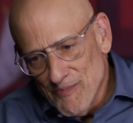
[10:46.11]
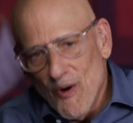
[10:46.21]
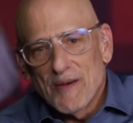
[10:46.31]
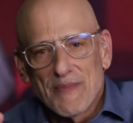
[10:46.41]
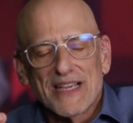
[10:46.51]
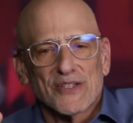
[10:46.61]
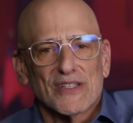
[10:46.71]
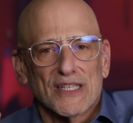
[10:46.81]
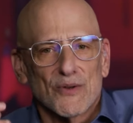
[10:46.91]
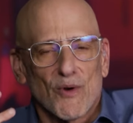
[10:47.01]
the point,
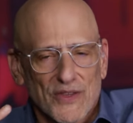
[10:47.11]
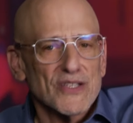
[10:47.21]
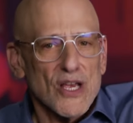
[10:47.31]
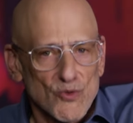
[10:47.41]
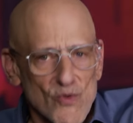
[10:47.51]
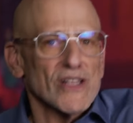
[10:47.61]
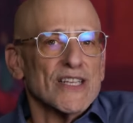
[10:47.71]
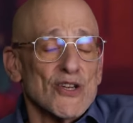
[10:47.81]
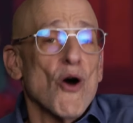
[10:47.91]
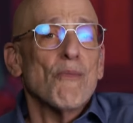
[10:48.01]
basically, that what these guys
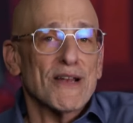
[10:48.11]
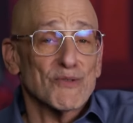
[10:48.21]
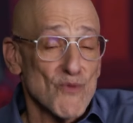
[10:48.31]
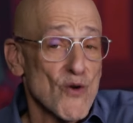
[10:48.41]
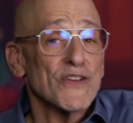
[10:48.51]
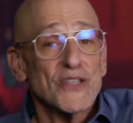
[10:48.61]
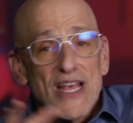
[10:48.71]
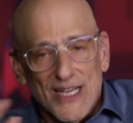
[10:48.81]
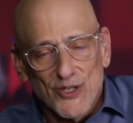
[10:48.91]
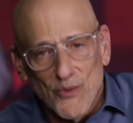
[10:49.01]
really know about is movies.
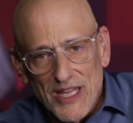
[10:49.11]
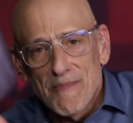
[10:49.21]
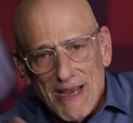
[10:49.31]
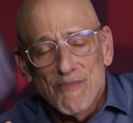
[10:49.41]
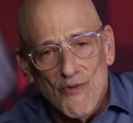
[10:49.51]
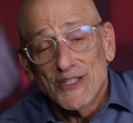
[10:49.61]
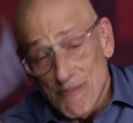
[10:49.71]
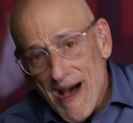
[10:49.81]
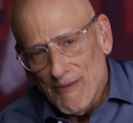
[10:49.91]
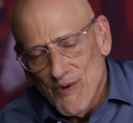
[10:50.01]
And so when they make movies
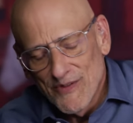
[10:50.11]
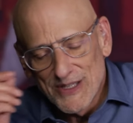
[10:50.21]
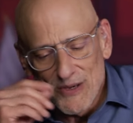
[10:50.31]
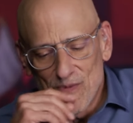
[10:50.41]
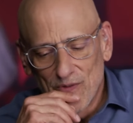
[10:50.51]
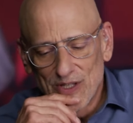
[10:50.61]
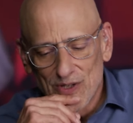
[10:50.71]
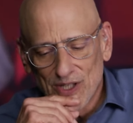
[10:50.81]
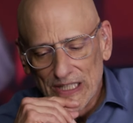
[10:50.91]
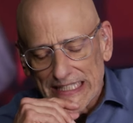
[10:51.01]
about movies, their movies
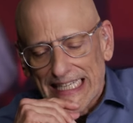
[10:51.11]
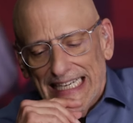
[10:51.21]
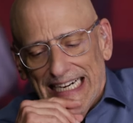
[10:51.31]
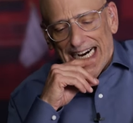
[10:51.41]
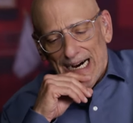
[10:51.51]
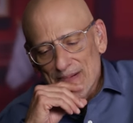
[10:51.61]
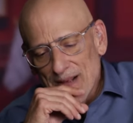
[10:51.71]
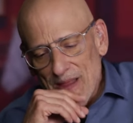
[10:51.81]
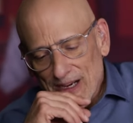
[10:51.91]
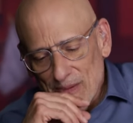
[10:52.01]
are good. But
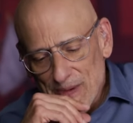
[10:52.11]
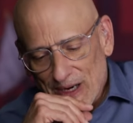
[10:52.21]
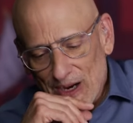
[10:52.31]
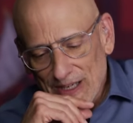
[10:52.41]
I'm not going to pick